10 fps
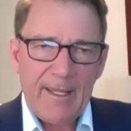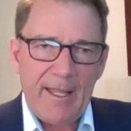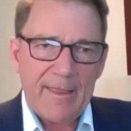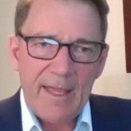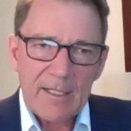
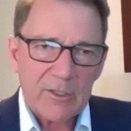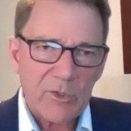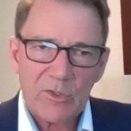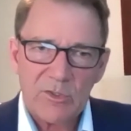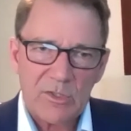And that
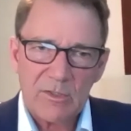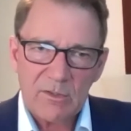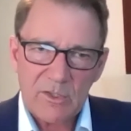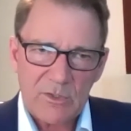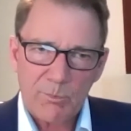could
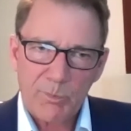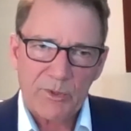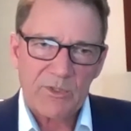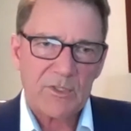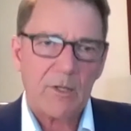just
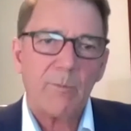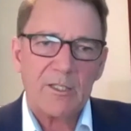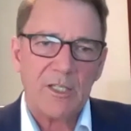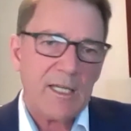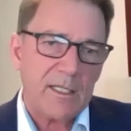put so
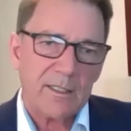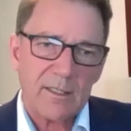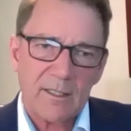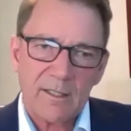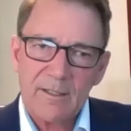much
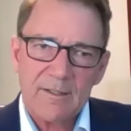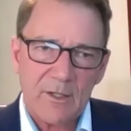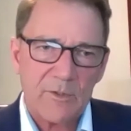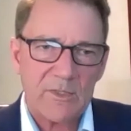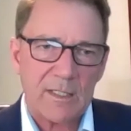heat
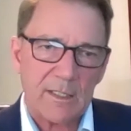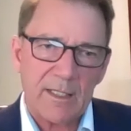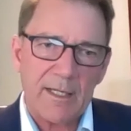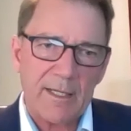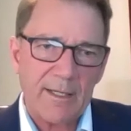so
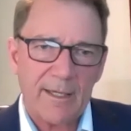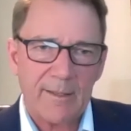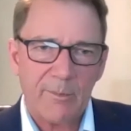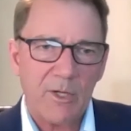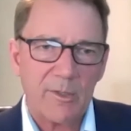suddenly
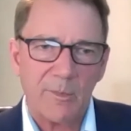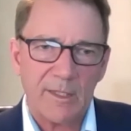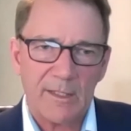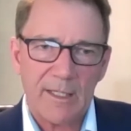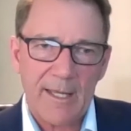at the bottom
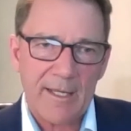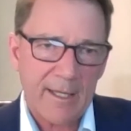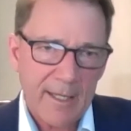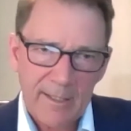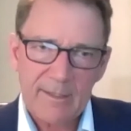of the lake
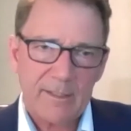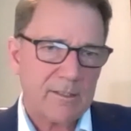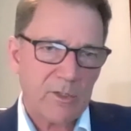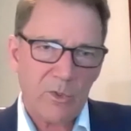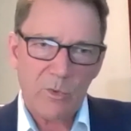that
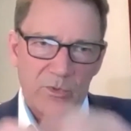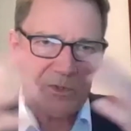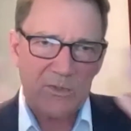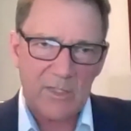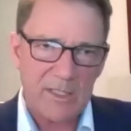it
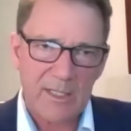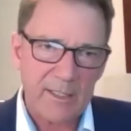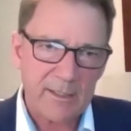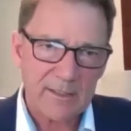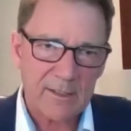causes the
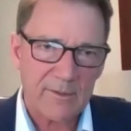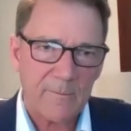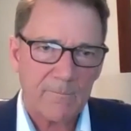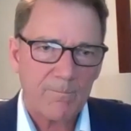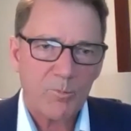lake
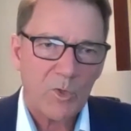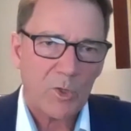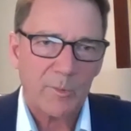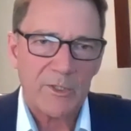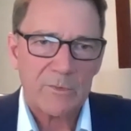to
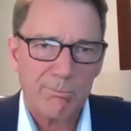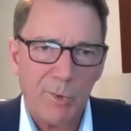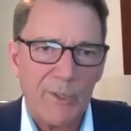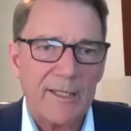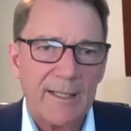almost
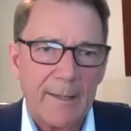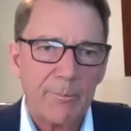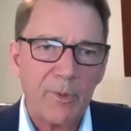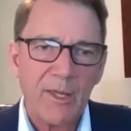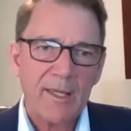boil up
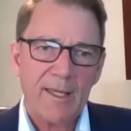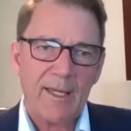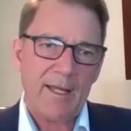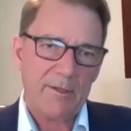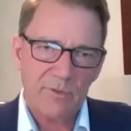
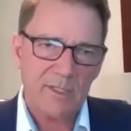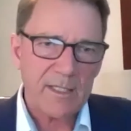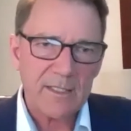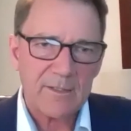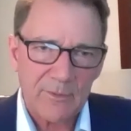and
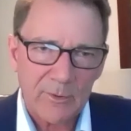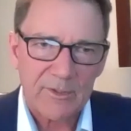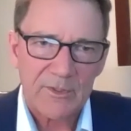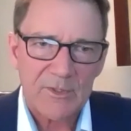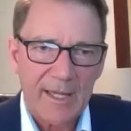release
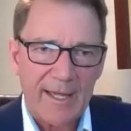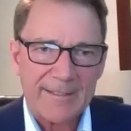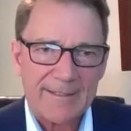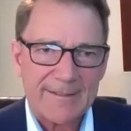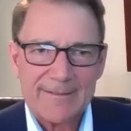all this
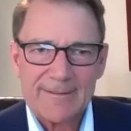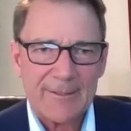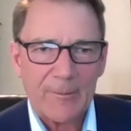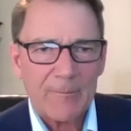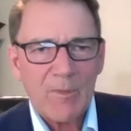gas.
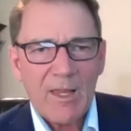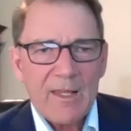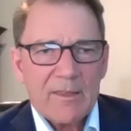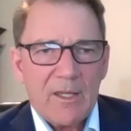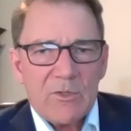So
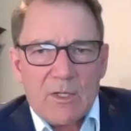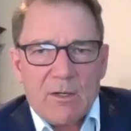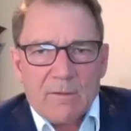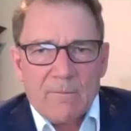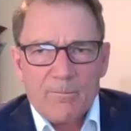those
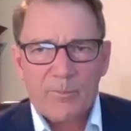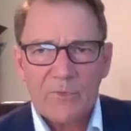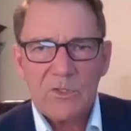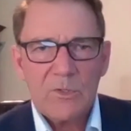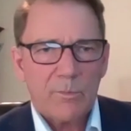are
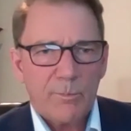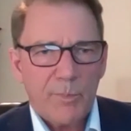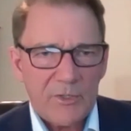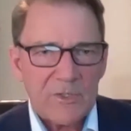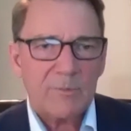2
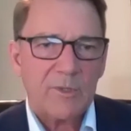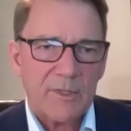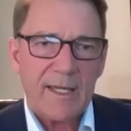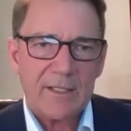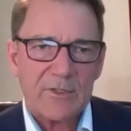possible
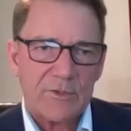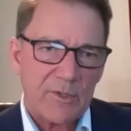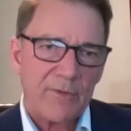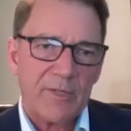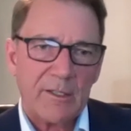
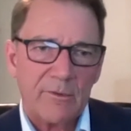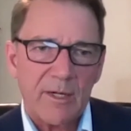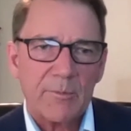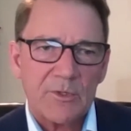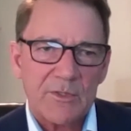catastrophic
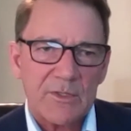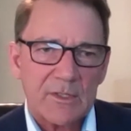eruptions